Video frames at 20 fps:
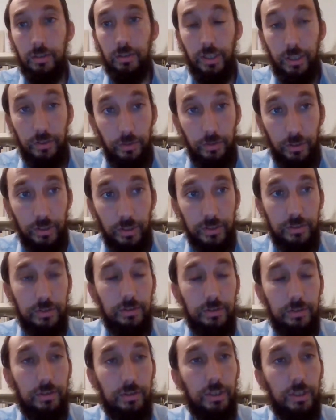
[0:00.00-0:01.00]
they're not
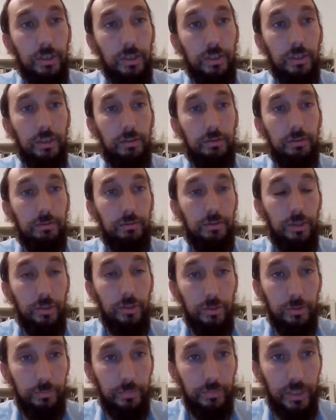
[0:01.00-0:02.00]

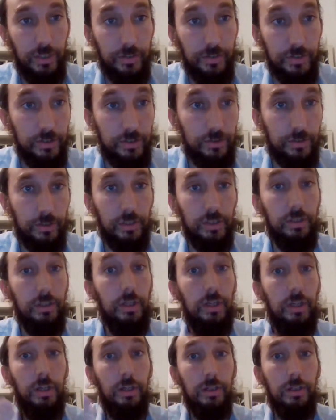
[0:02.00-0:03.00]
home in Eretz Yisrael,